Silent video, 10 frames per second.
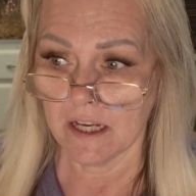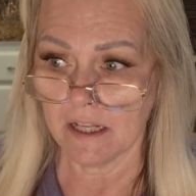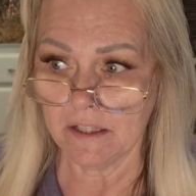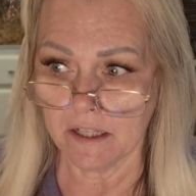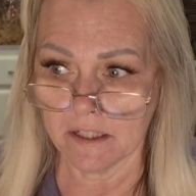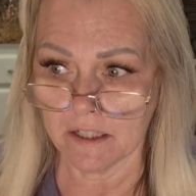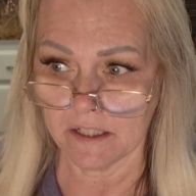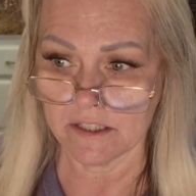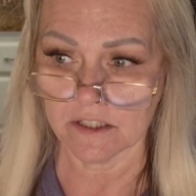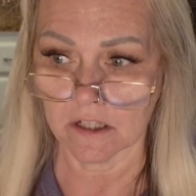And then
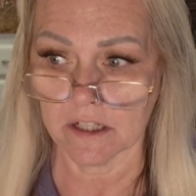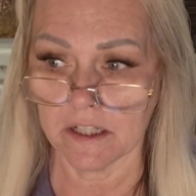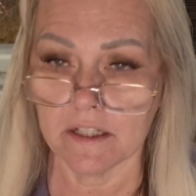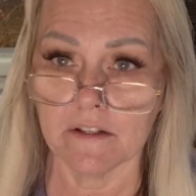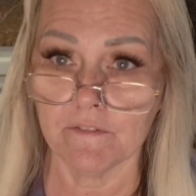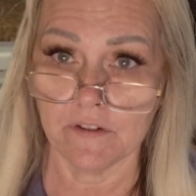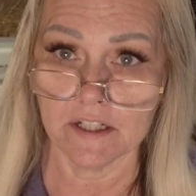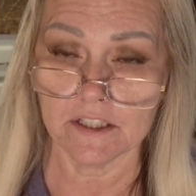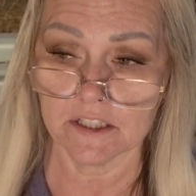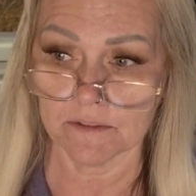he started eating
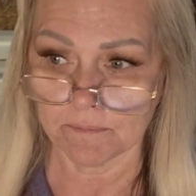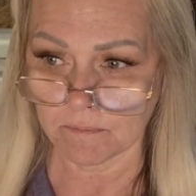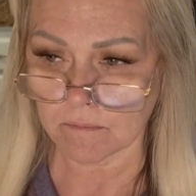fish,